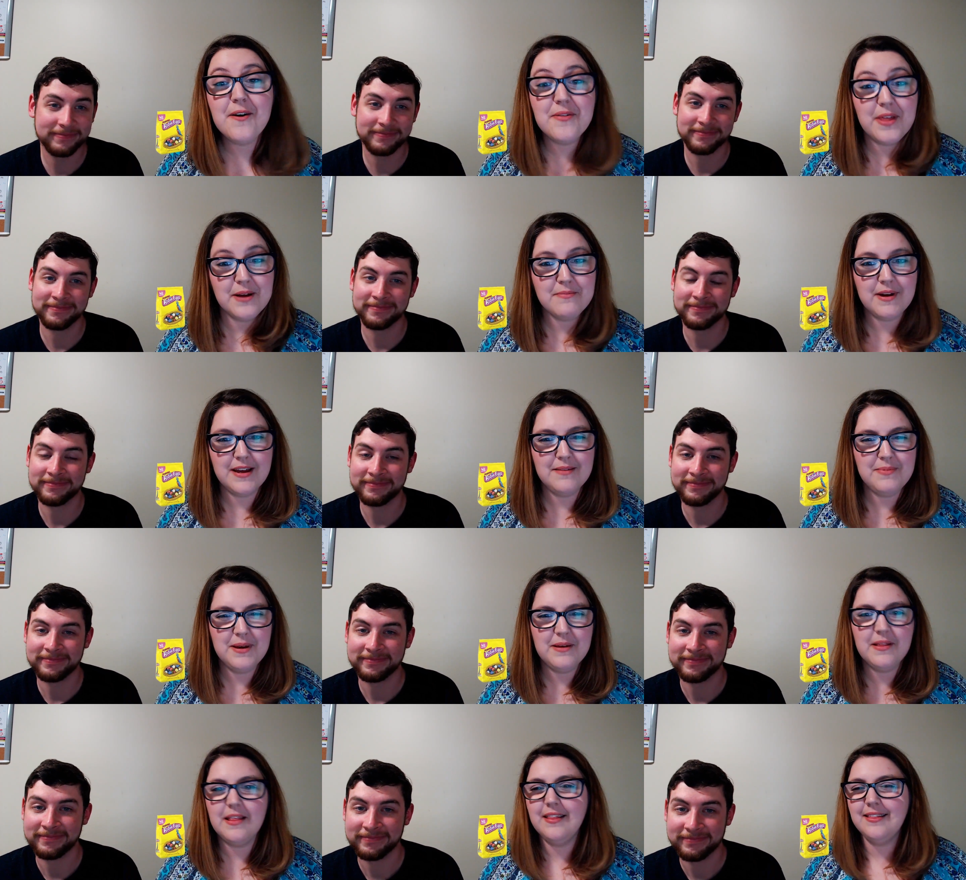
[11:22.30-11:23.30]
Speaker 1: know. There might
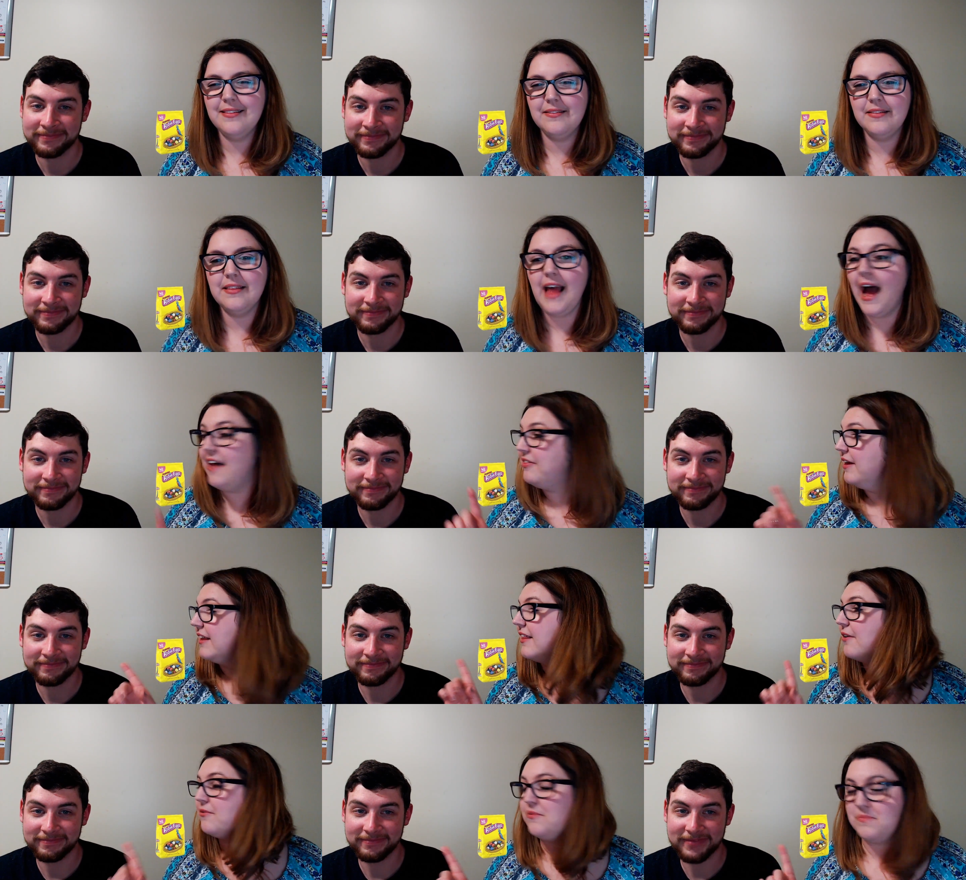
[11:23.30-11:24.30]
be. I think
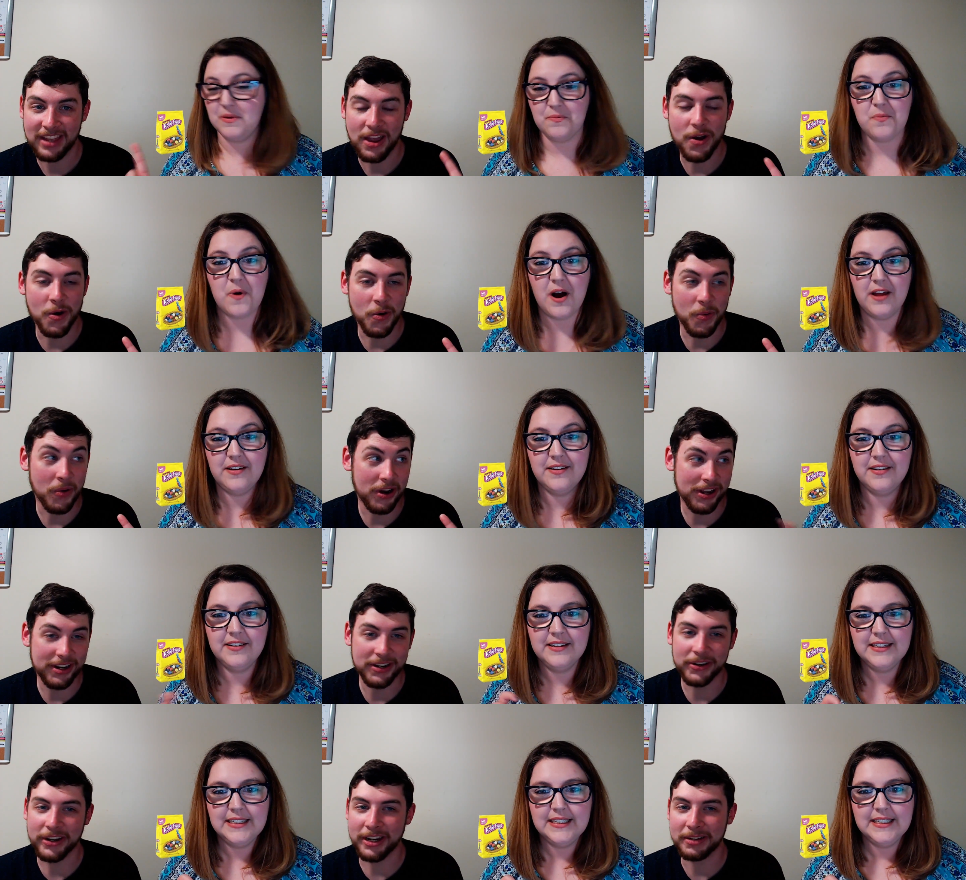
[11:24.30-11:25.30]
there will be oh, one.
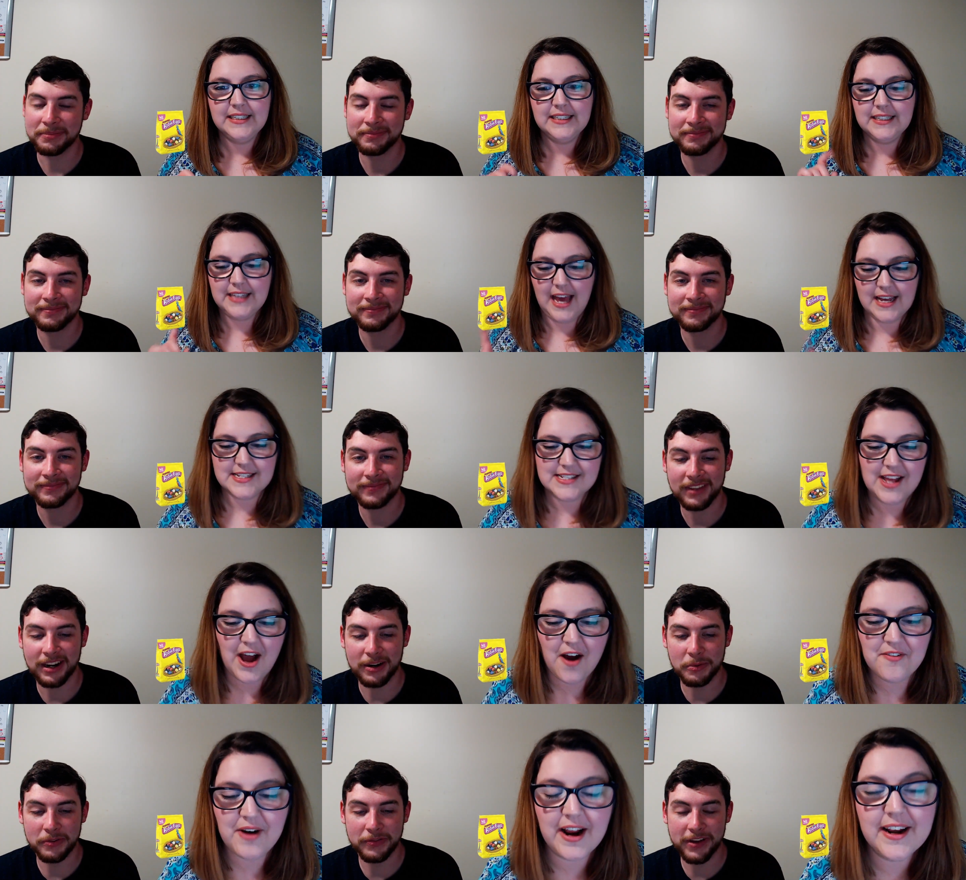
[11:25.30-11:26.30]
Okay. Yes. All
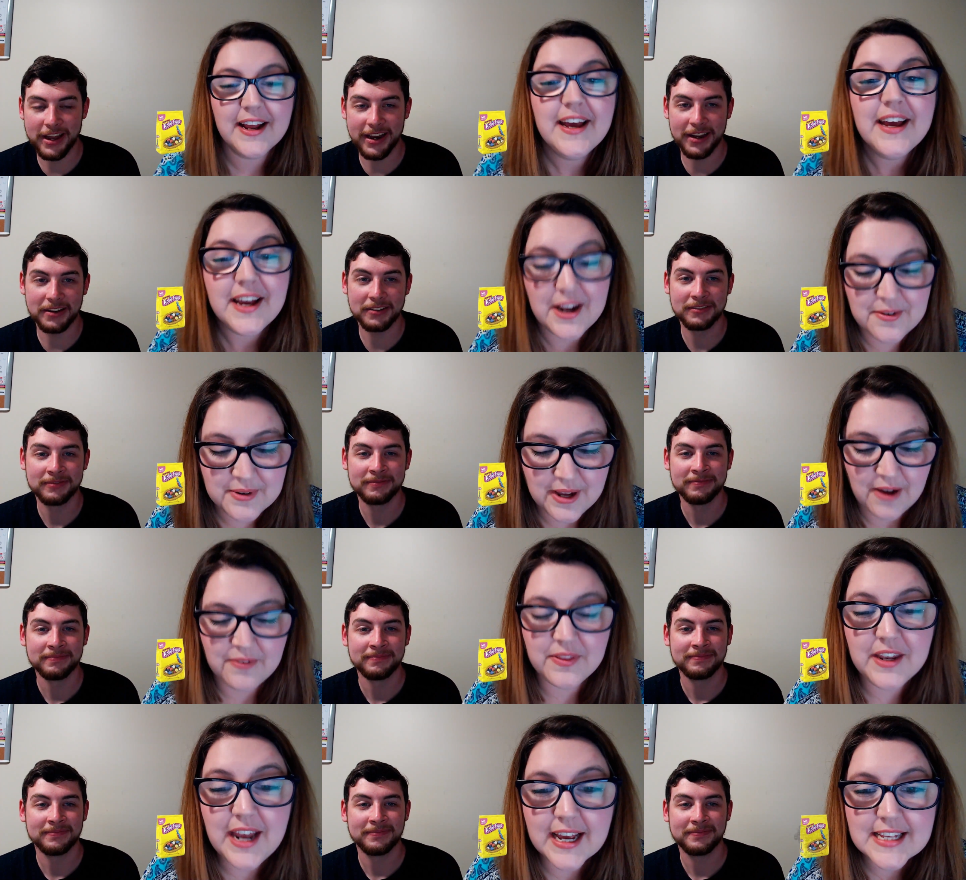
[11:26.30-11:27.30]
right, All right. We'll find out. Here we go.
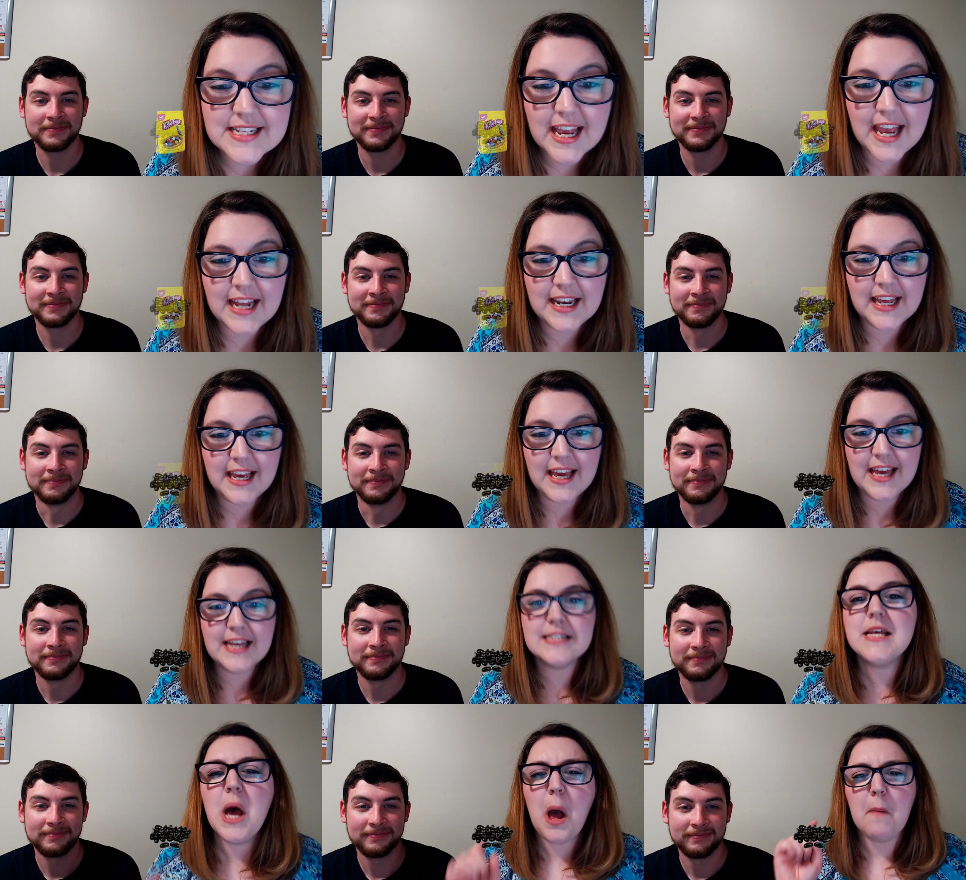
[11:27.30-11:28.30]
The next candy
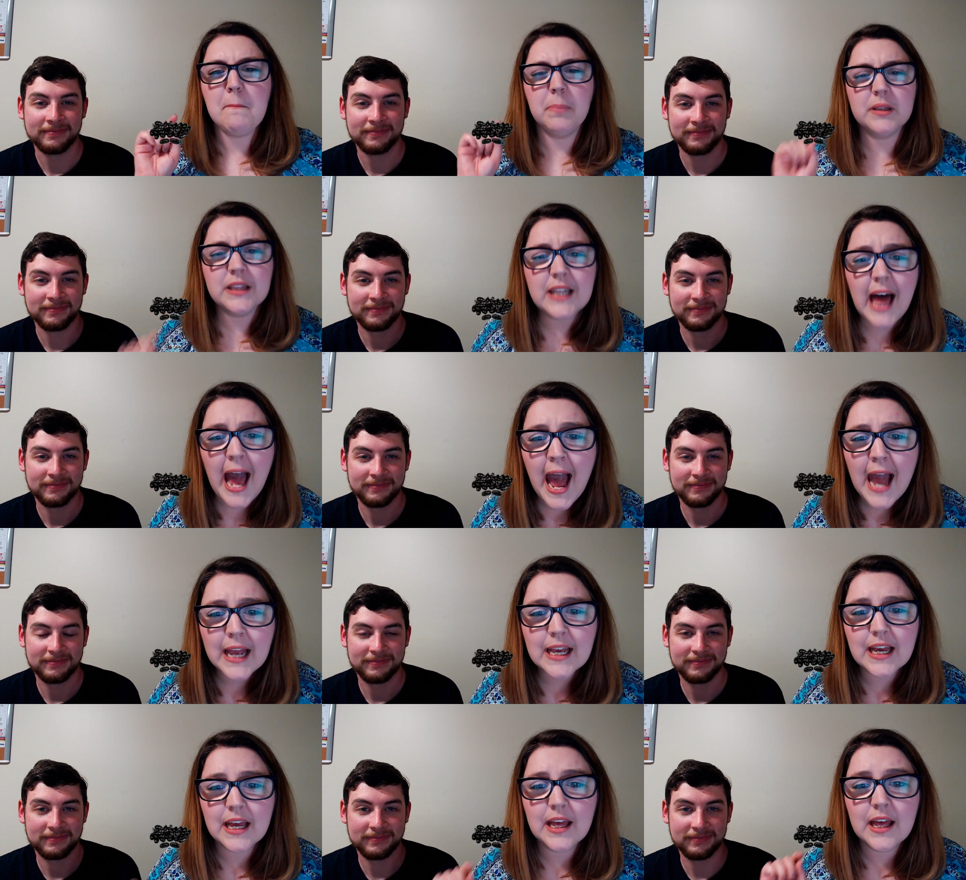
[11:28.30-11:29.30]
is
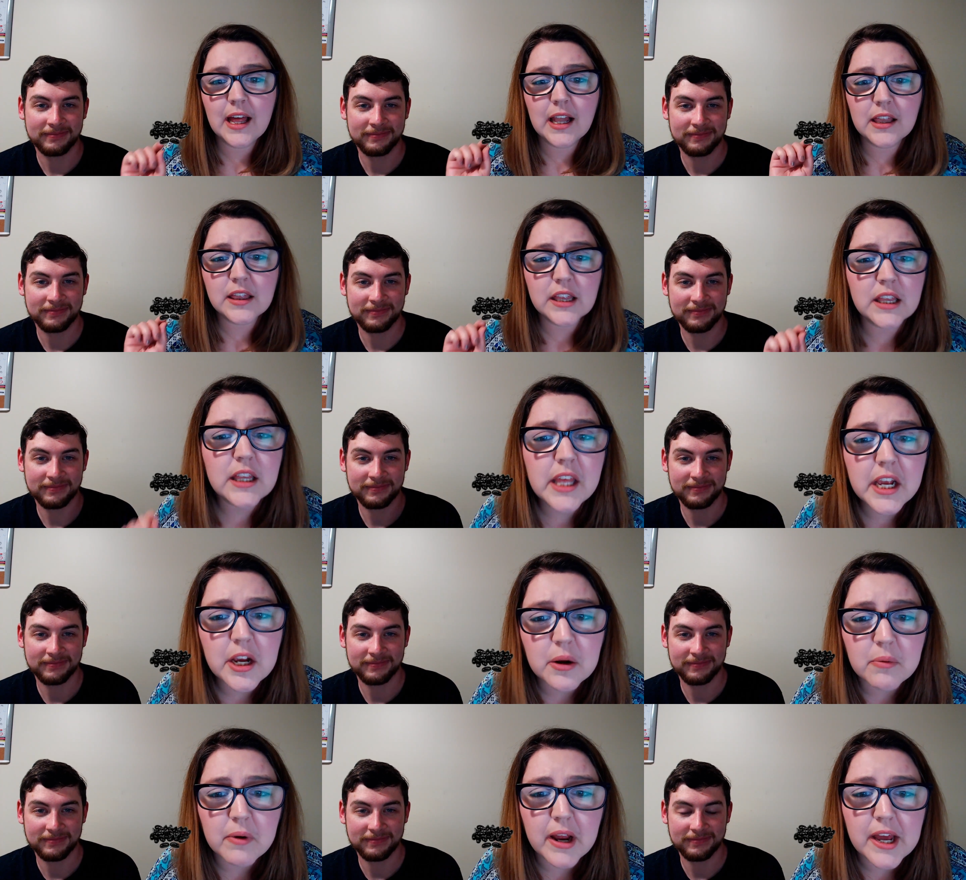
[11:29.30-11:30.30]
black
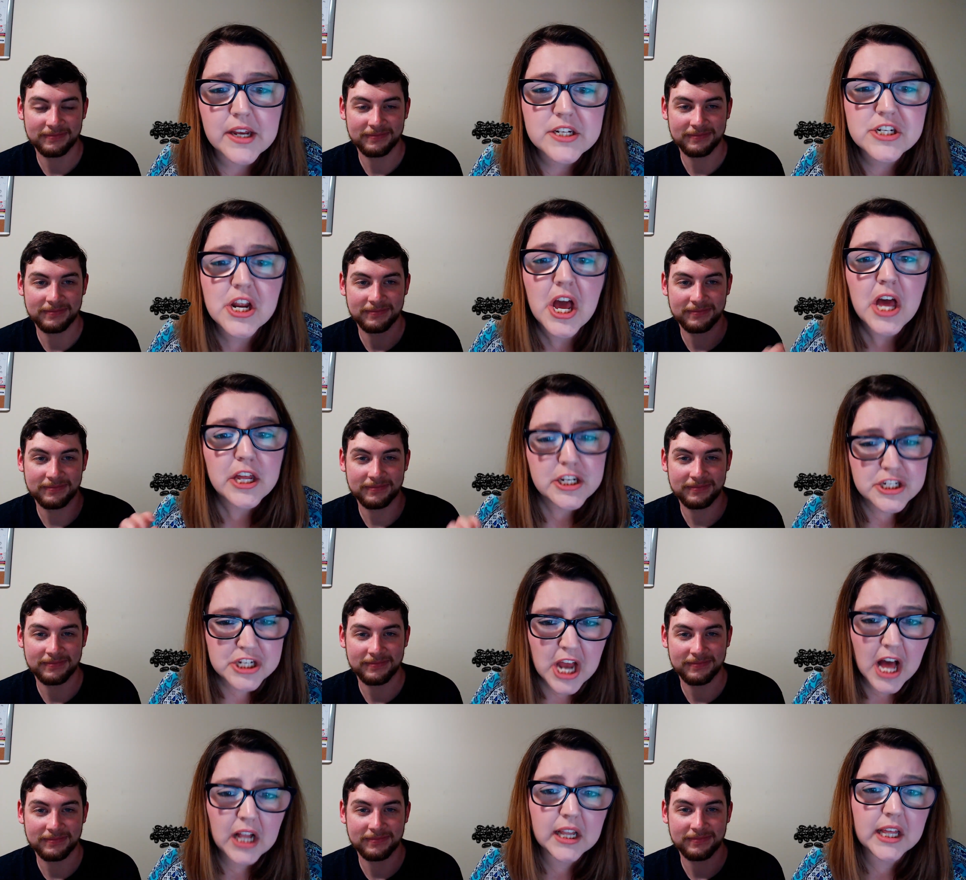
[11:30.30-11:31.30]
licorice
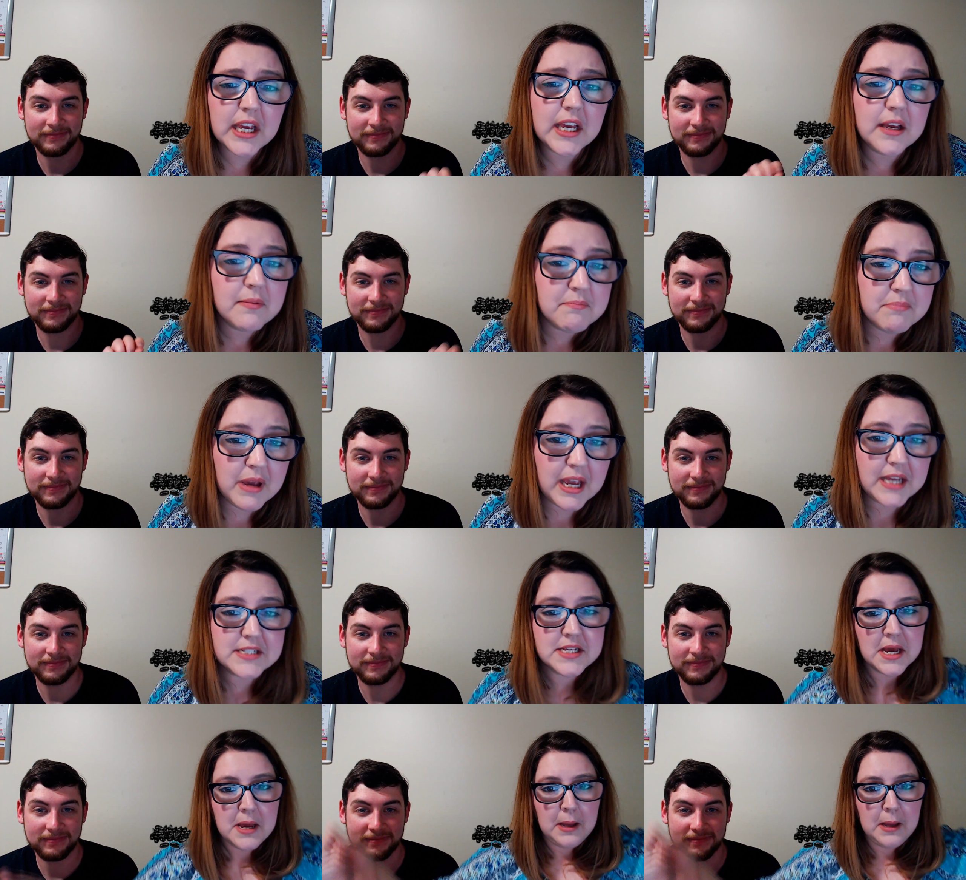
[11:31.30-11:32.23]
jelly beans.